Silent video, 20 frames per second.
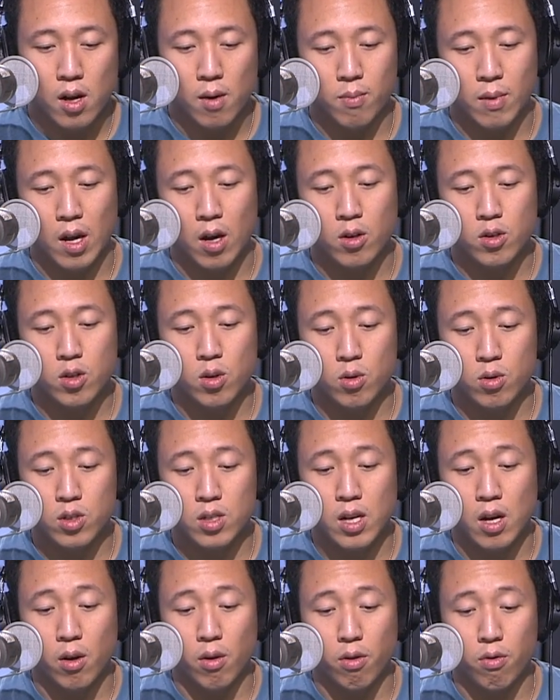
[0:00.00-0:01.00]
They also
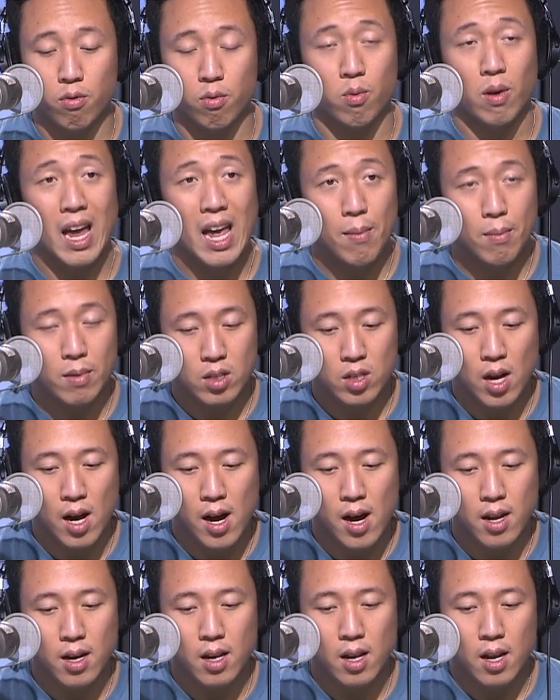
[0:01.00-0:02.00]
sell through
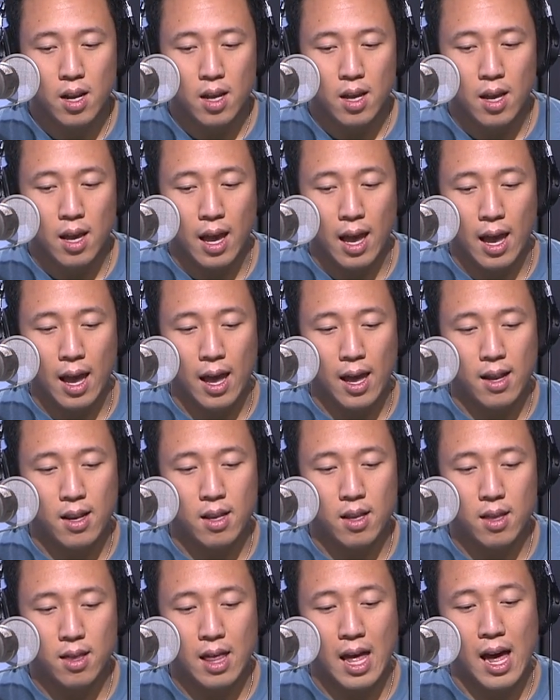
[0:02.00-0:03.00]
Amazon
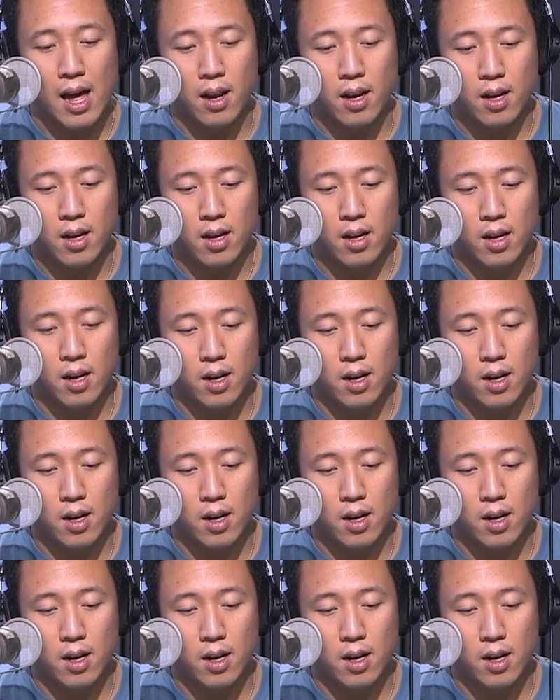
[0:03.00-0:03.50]
and that